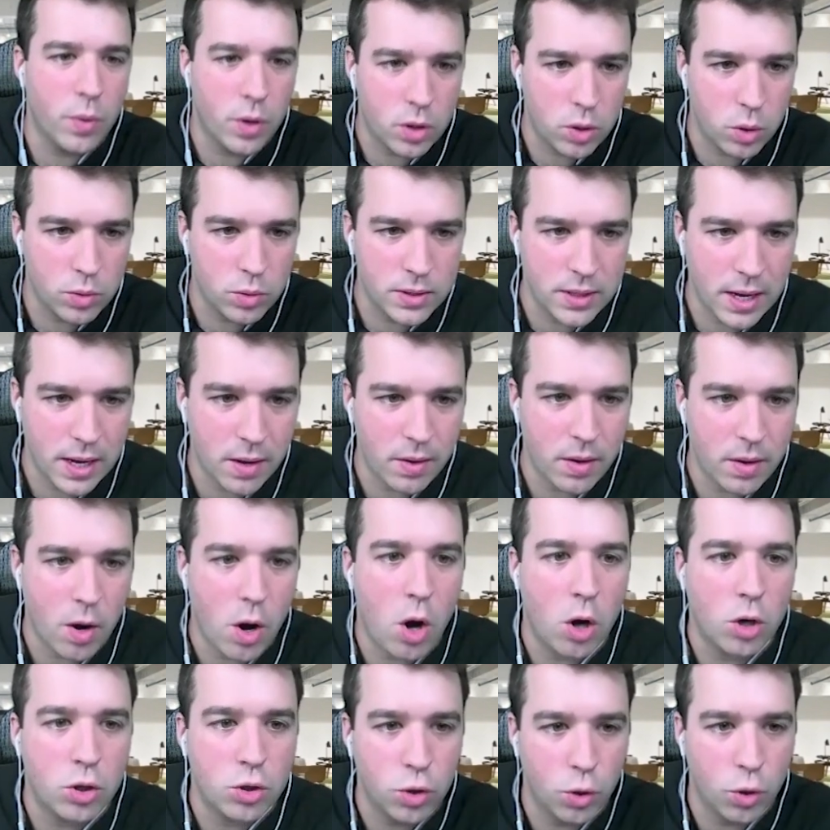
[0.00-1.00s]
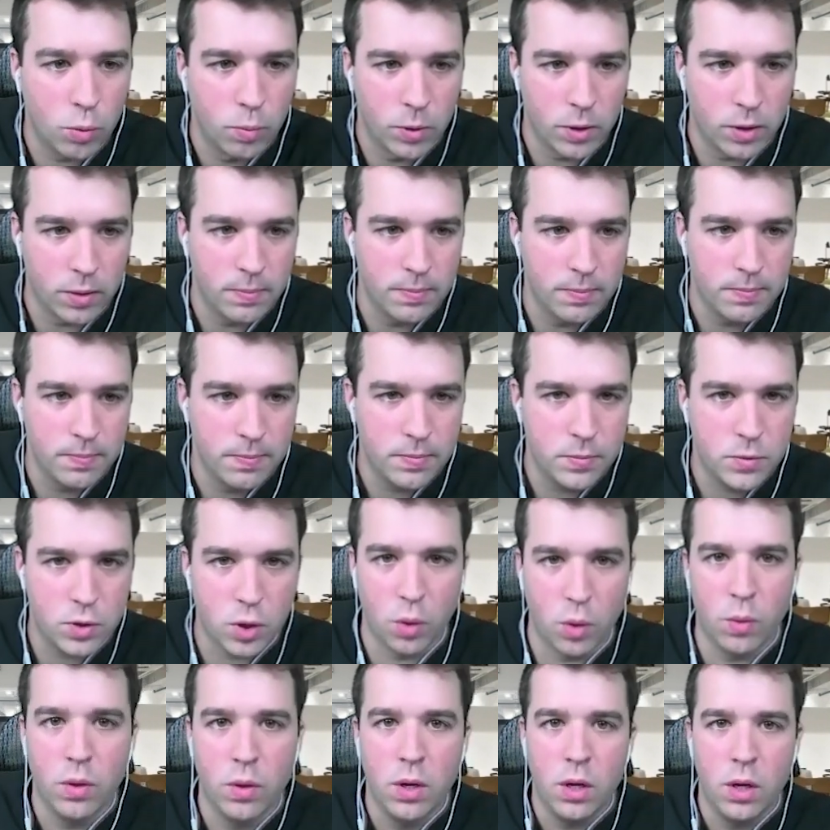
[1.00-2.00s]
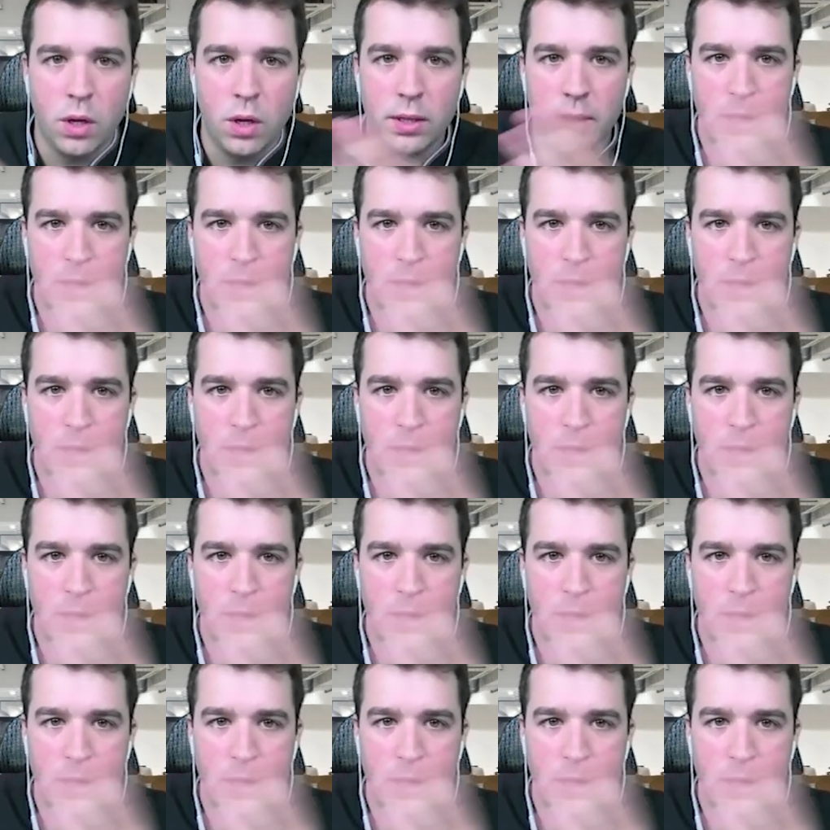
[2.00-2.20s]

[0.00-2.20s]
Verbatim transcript: closing out October. So mm-hmm.